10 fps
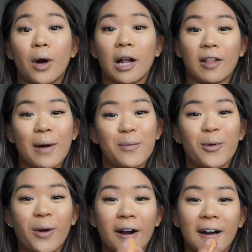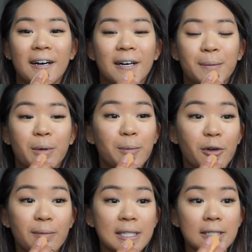a lot more
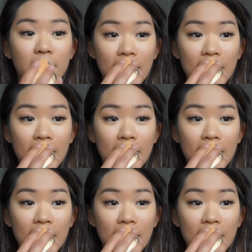improvement still.